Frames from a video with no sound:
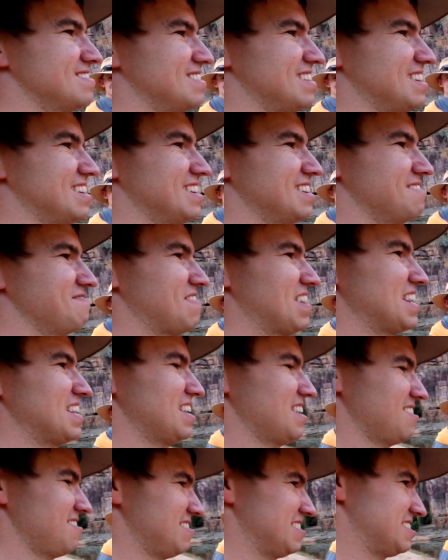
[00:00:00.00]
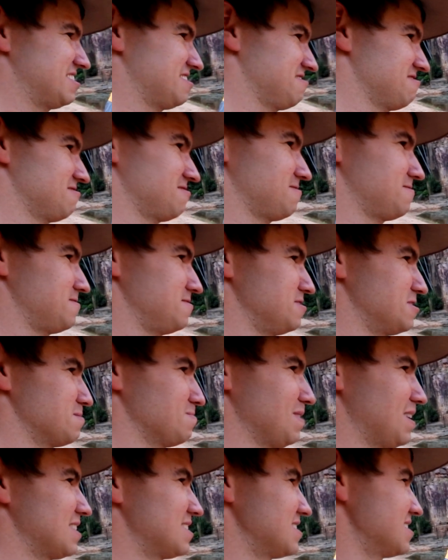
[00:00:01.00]
Uh, mate, I already saw a few
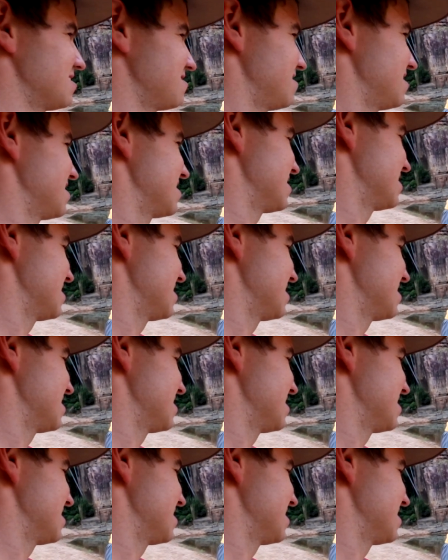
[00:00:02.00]
splashes around